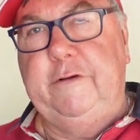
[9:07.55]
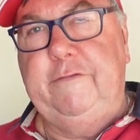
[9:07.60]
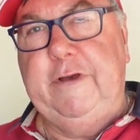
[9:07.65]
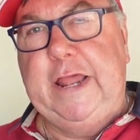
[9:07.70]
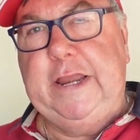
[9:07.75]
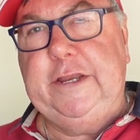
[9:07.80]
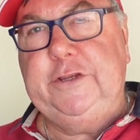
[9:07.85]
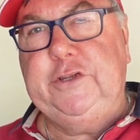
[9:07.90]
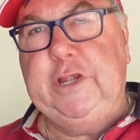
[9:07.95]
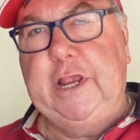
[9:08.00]
I've
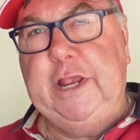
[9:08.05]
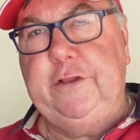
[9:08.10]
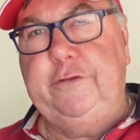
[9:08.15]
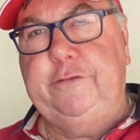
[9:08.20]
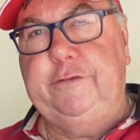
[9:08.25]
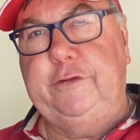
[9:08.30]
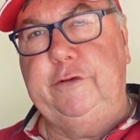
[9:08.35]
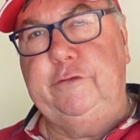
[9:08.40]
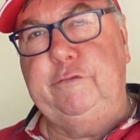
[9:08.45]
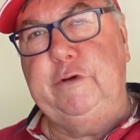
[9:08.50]
had a
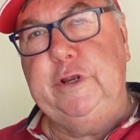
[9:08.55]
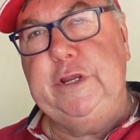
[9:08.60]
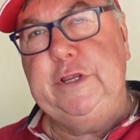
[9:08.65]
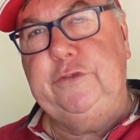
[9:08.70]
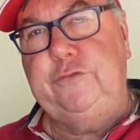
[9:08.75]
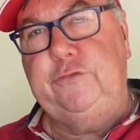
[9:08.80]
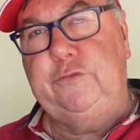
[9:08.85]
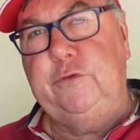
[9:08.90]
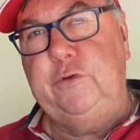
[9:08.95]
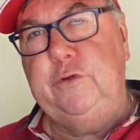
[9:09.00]
chance to
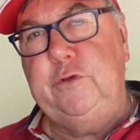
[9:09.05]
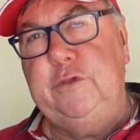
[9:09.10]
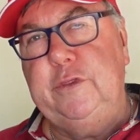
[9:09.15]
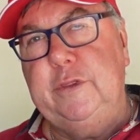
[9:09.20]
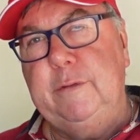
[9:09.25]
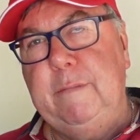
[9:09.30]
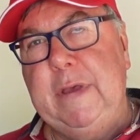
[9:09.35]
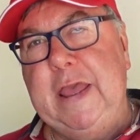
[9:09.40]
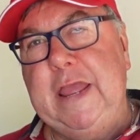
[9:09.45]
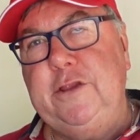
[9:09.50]
read through
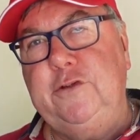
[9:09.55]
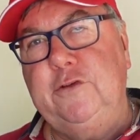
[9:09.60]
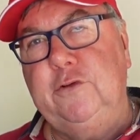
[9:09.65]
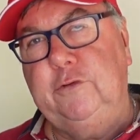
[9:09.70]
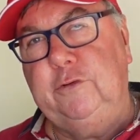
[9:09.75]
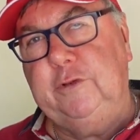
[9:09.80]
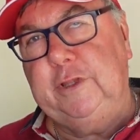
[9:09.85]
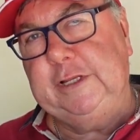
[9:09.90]
the manual